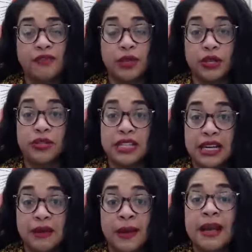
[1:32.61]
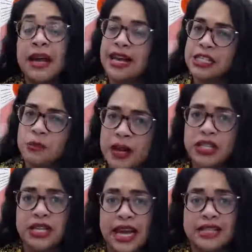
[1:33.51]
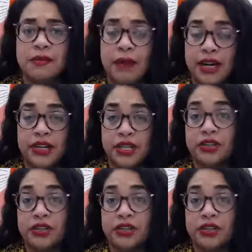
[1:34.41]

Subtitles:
with your team, especially as a manager.